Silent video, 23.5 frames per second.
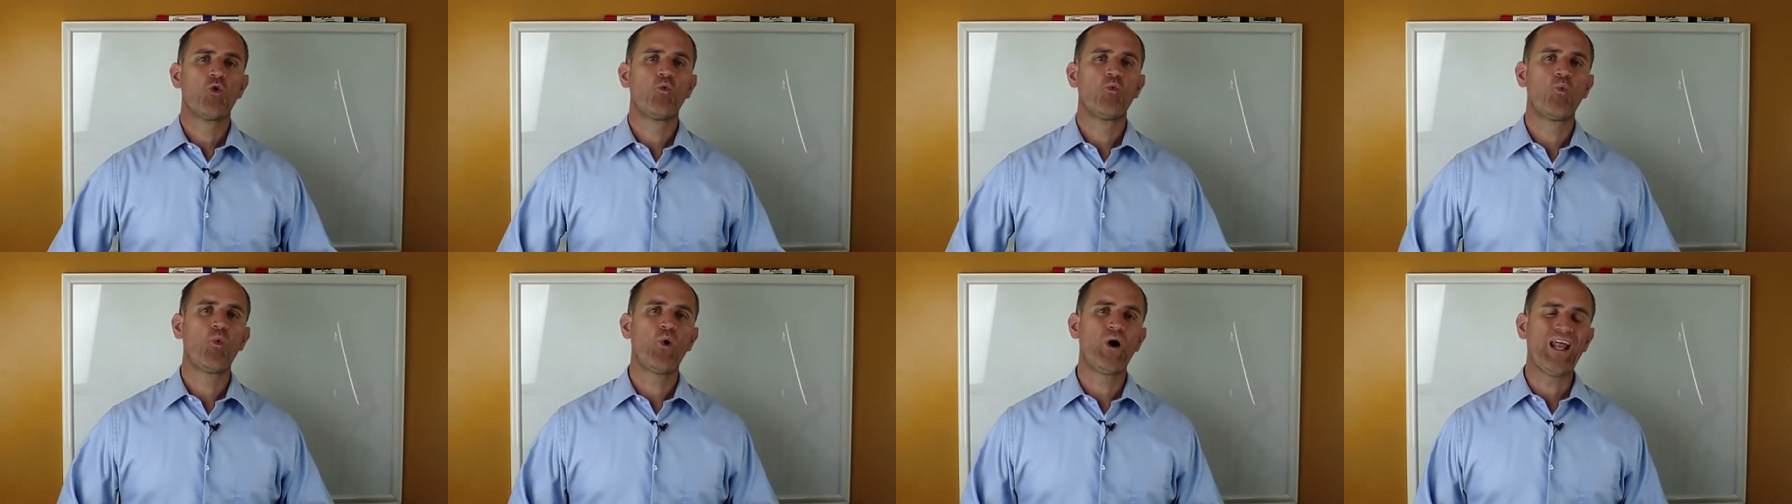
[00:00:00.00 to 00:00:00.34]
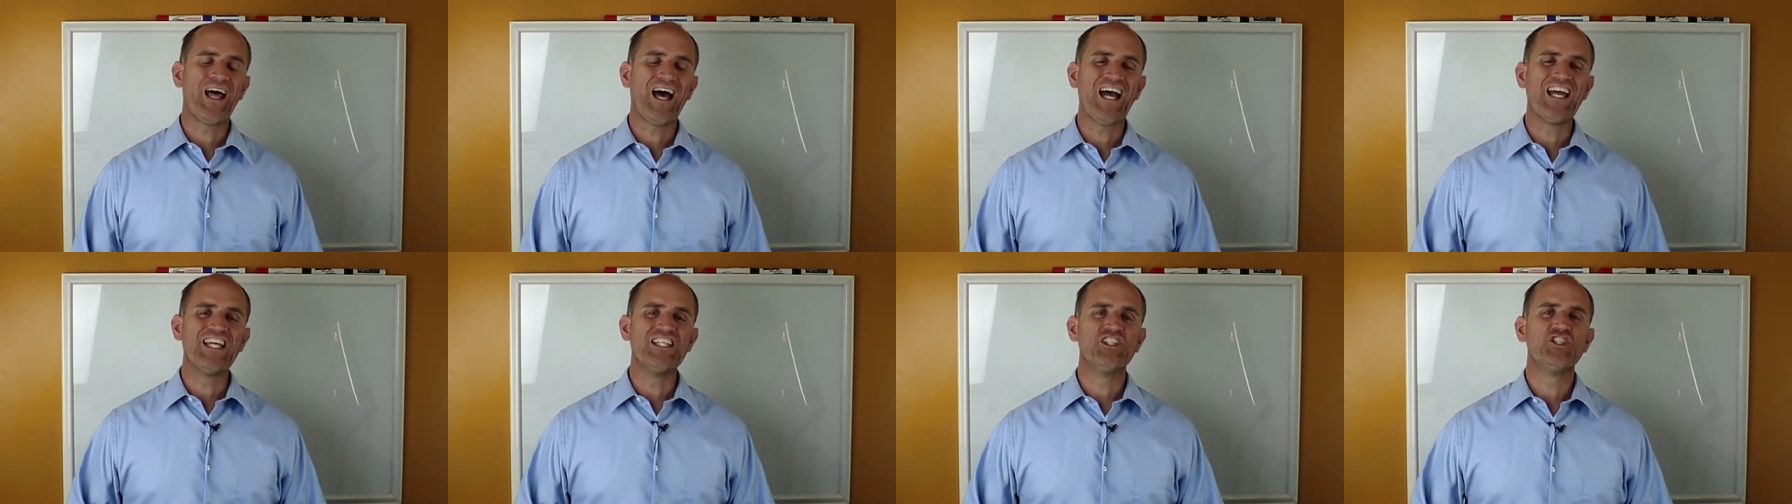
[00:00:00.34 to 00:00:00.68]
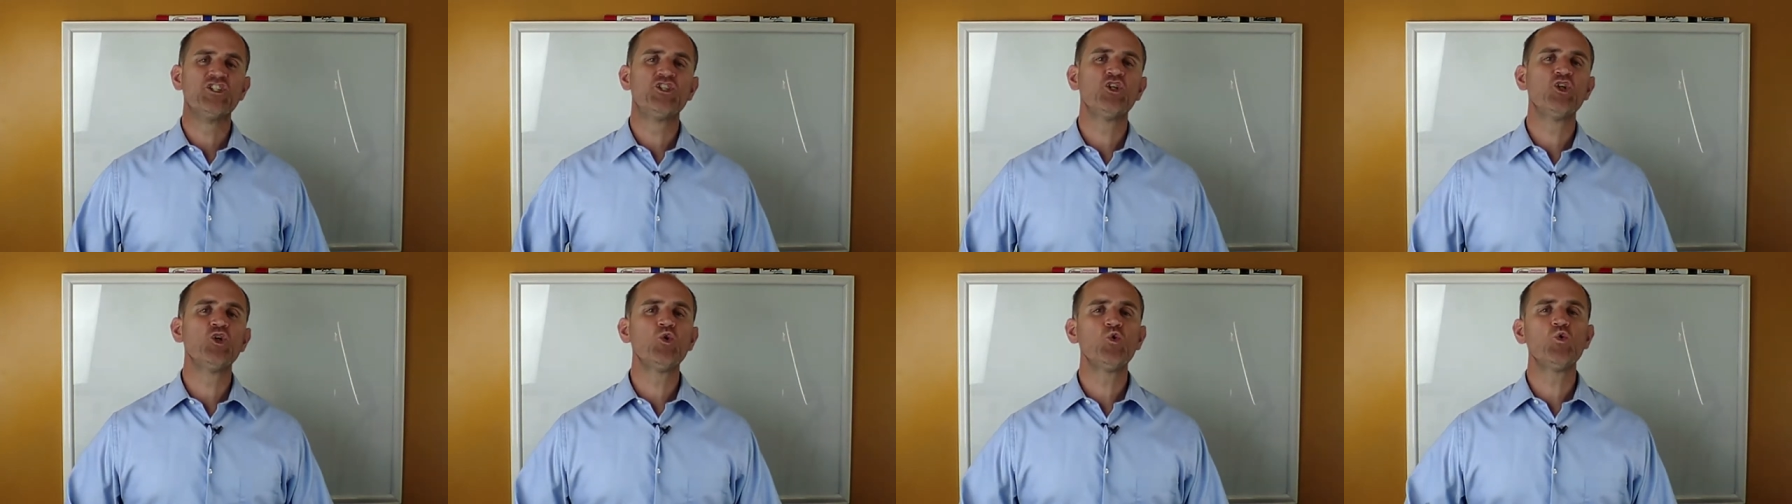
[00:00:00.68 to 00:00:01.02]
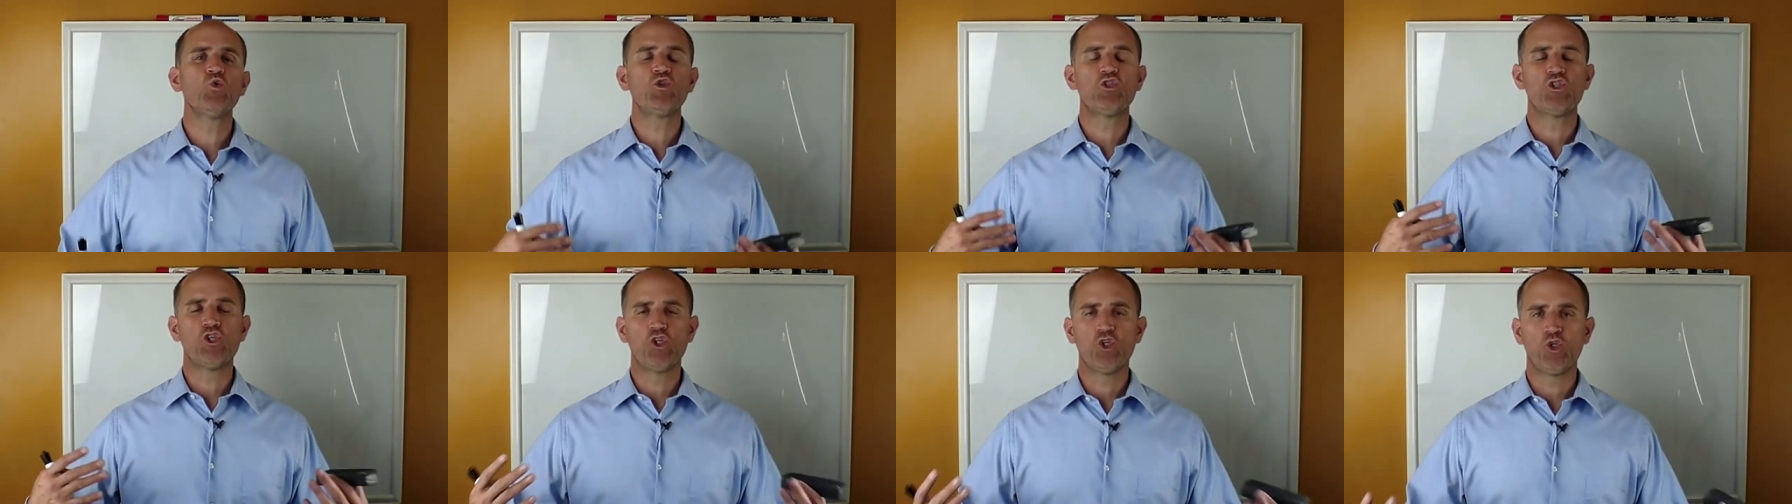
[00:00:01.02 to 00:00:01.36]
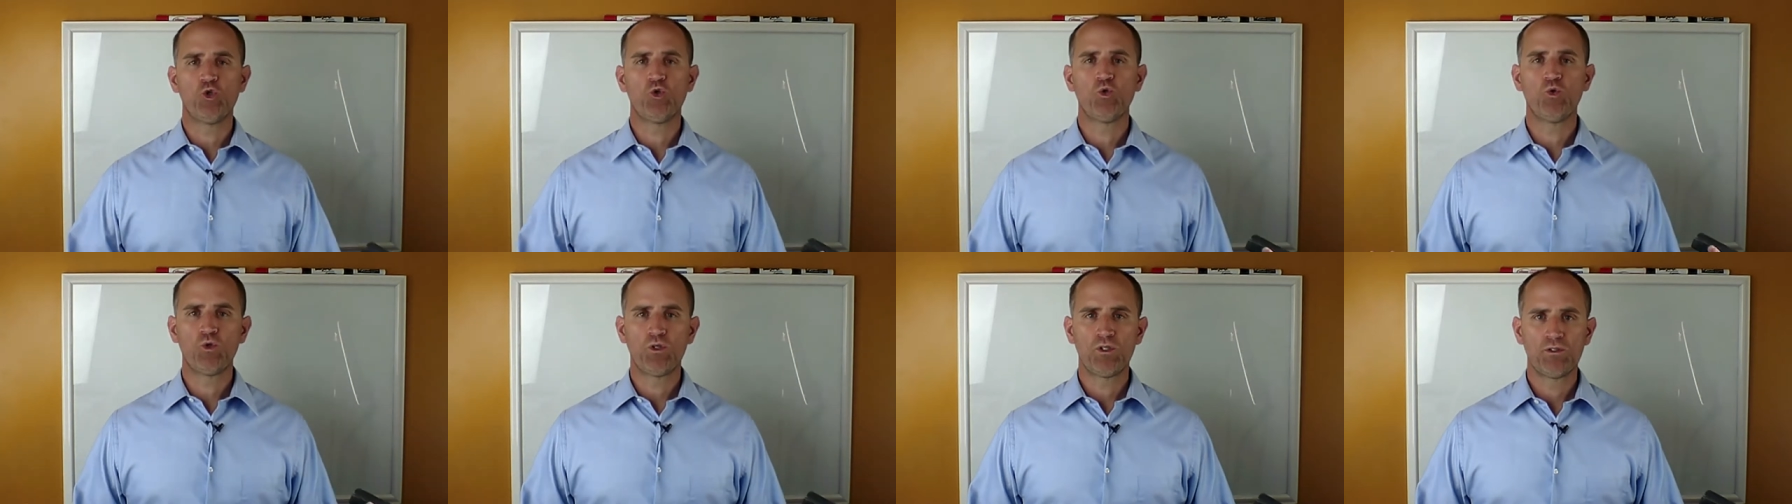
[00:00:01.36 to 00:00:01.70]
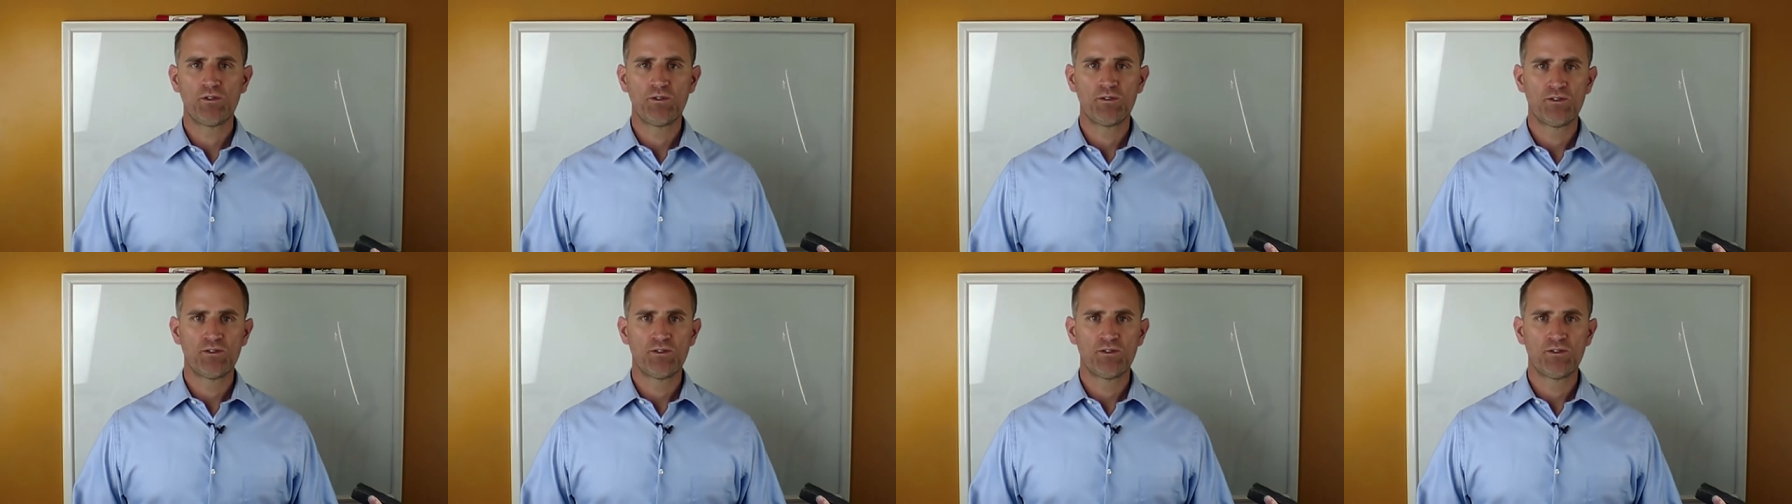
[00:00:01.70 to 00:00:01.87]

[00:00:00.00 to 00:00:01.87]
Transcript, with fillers: what I do do